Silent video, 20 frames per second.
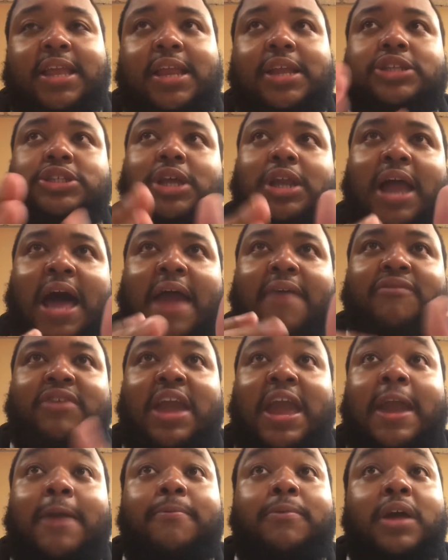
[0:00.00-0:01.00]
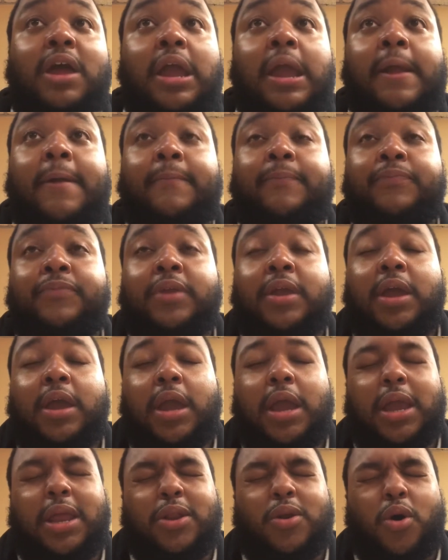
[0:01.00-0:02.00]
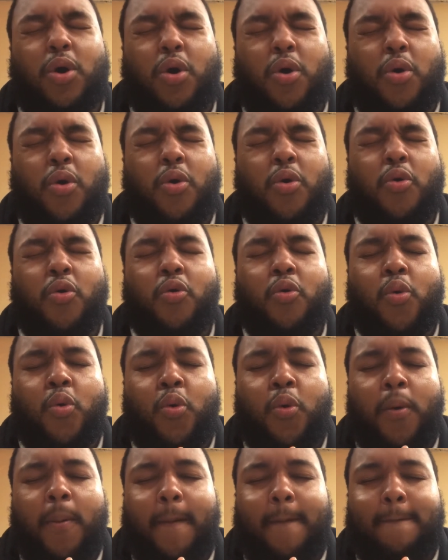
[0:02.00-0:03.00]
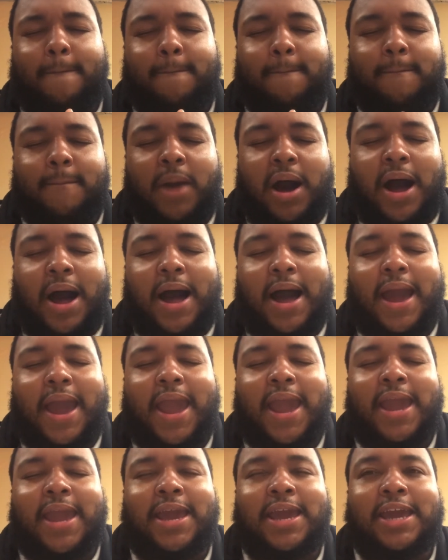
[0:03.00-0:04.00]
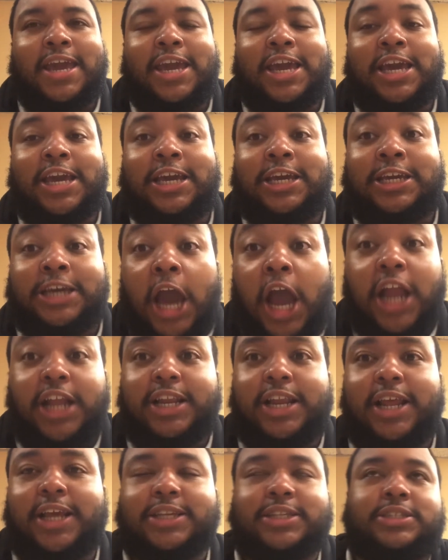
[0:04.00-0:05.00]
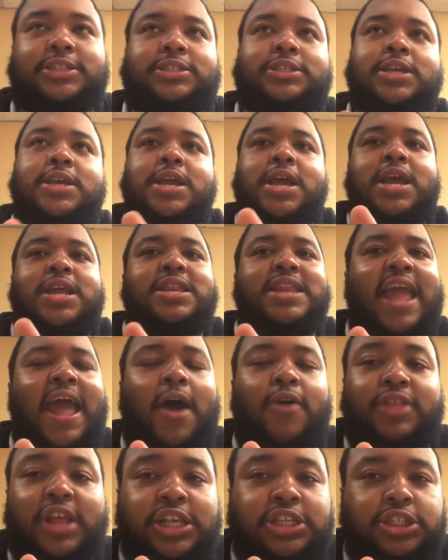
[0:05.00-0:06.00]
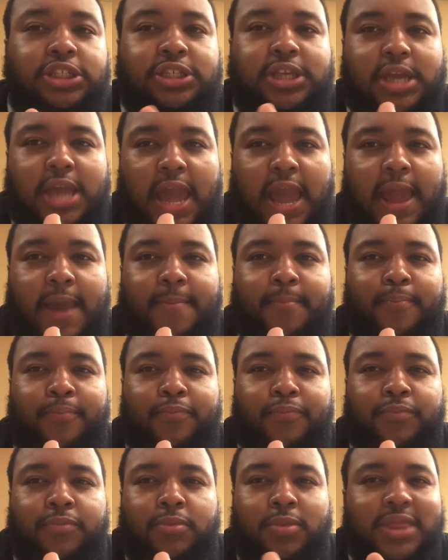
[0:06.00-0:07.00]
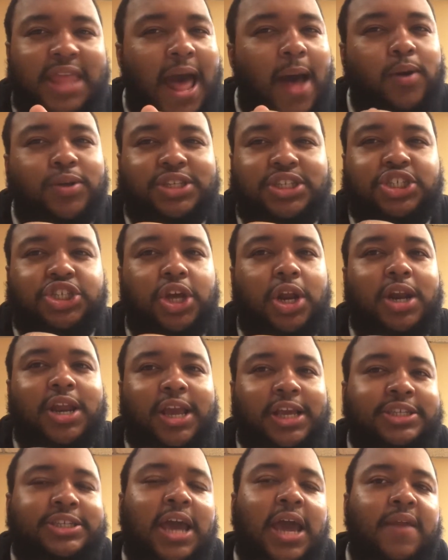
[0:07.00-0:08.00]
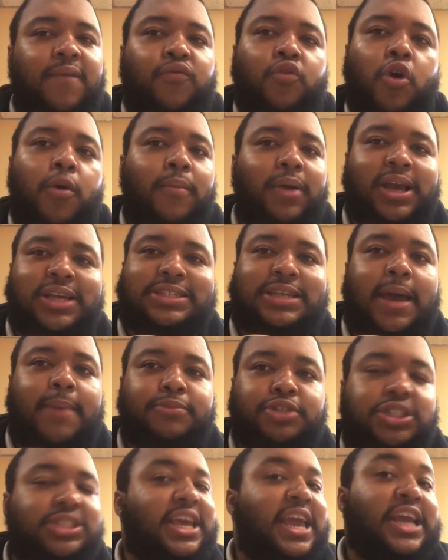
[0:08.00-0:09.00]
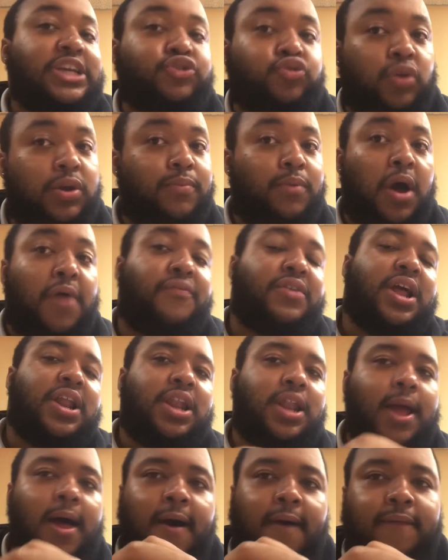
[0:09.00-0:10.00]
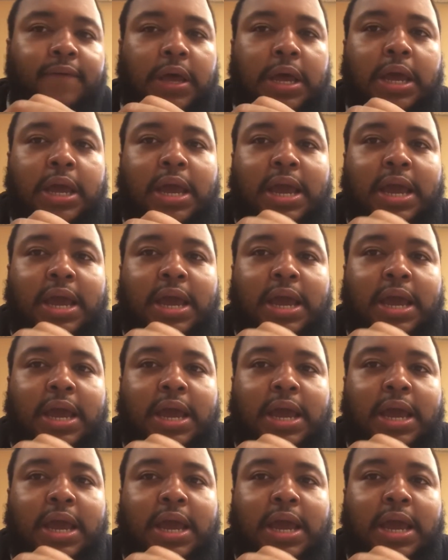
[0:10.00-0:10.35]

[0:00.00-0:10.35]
it into live gameplay, and oh my goodness. Now this is a game that I was just generally excited for because I'm just a history buff and I love